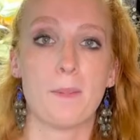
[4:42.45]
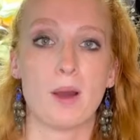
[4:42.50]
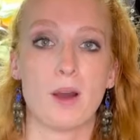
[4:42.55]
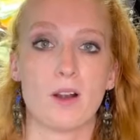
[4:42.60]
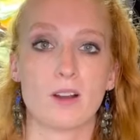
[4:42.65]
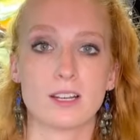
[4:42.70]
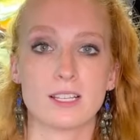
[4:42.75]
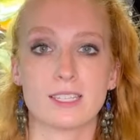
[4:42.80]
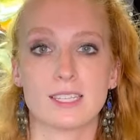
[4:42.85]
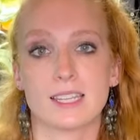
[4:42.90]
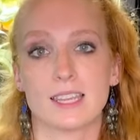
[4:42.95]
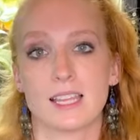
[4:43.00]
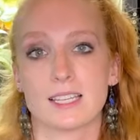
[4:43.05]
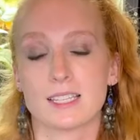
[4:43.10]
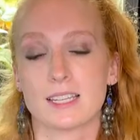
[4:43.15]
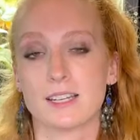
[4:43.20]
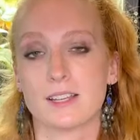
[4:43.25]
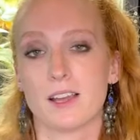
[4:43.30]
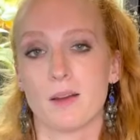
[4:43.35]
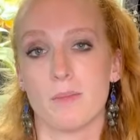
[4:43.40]
but honestly,
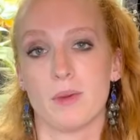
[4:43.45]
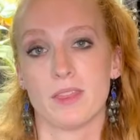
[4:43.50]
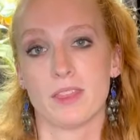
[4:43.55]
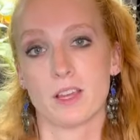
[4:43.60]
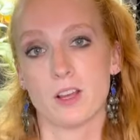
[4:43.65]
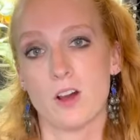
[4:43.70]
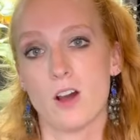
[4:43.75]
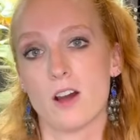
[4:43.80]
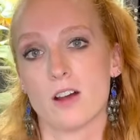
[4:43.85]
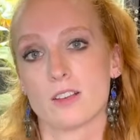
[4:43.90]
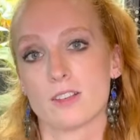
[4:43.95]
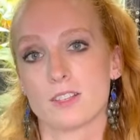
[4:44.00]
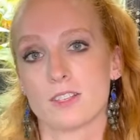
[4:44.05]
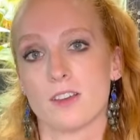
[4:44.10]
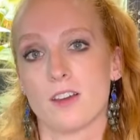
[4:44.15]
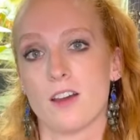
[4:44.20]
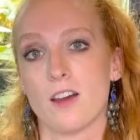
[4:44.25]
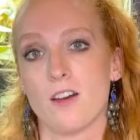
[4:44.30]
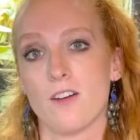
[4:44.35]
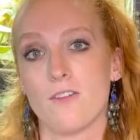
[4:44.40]
that's gonna come at the
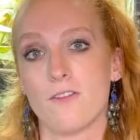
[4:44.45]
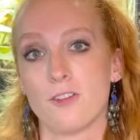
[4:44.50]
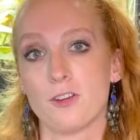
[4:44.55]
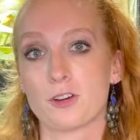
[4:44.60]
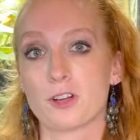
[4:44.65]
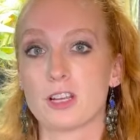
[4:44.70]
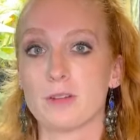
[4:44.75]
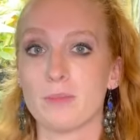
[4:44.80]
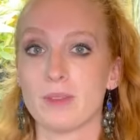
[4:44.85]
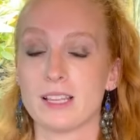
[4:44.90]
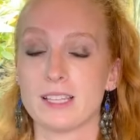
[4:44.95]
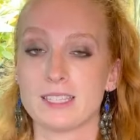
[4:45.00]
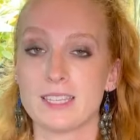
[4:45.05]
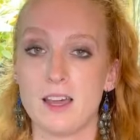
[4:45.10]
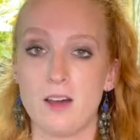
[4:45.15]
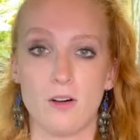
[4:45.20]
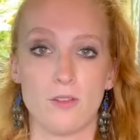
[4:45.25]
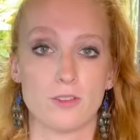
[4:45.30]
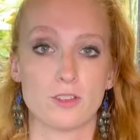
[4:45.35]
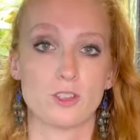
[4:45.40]
cost of your chameleon's
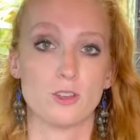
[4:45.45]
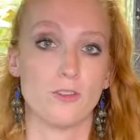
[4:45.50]
health.